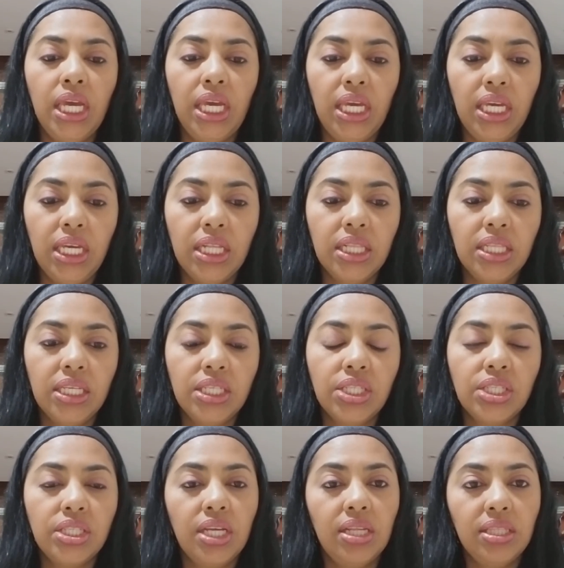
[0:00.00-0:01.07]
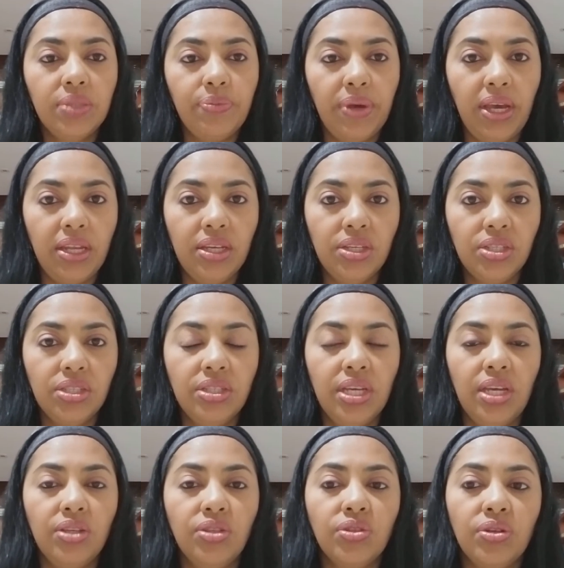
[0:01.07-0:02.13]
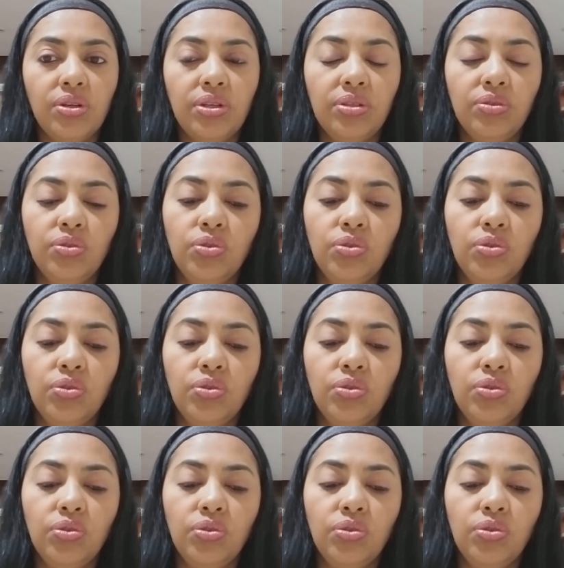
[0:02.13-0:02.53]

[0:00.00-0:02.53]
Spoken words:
English than Spanish, they start